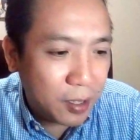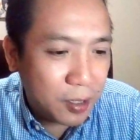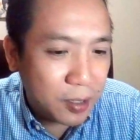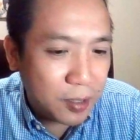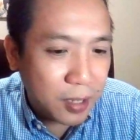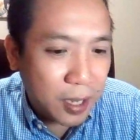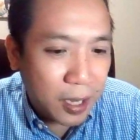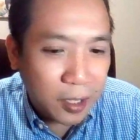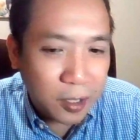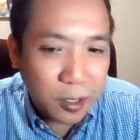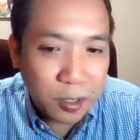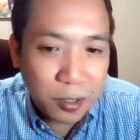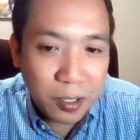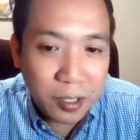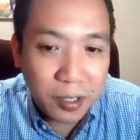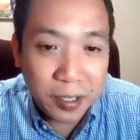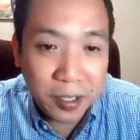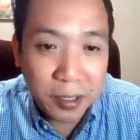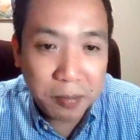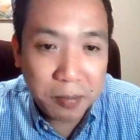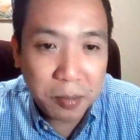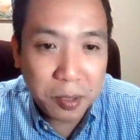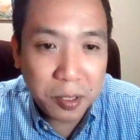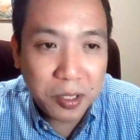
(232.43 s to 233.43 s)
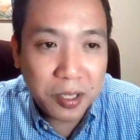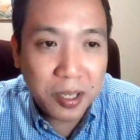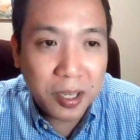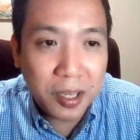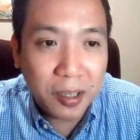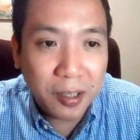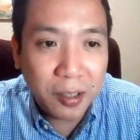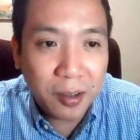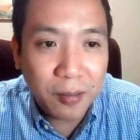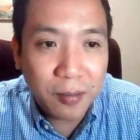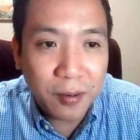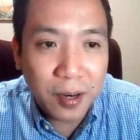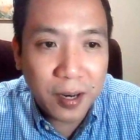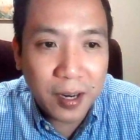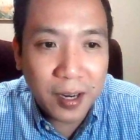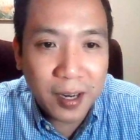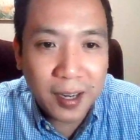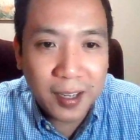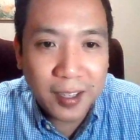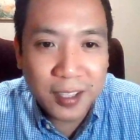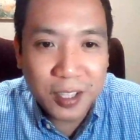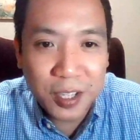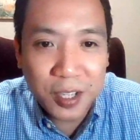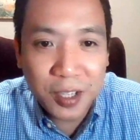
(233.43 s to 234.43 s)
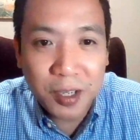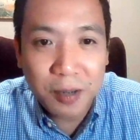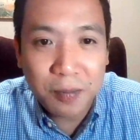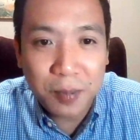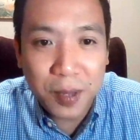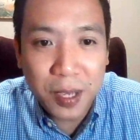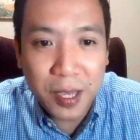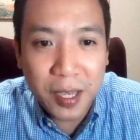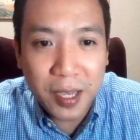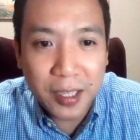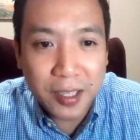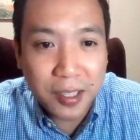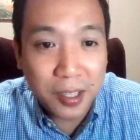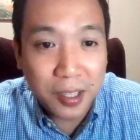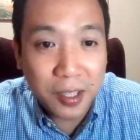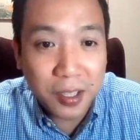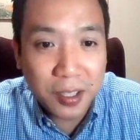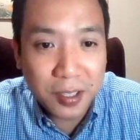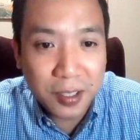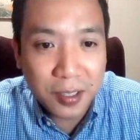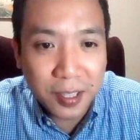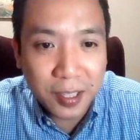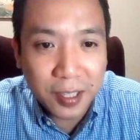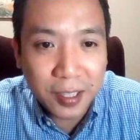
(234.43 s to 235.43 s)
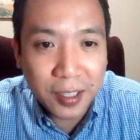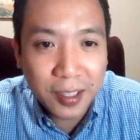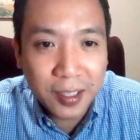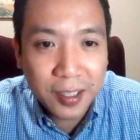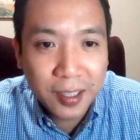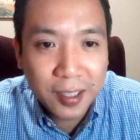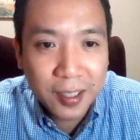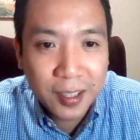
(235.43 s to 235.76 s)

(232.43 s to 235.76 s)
it's actually 10% of our GDP as a country.